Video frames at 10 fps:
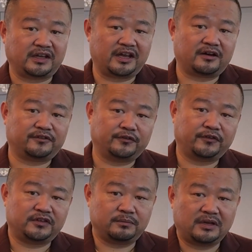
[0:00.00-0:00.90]
the air for
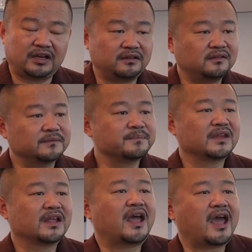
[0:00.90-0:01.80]
15 minutes,
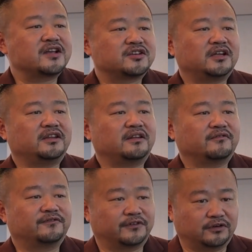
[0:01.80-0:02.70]
actually
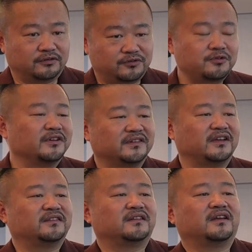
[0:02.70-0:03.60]
for tourists
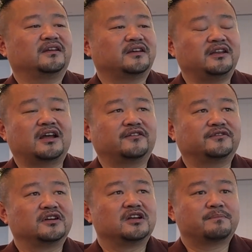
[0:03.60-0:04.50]
it's enough,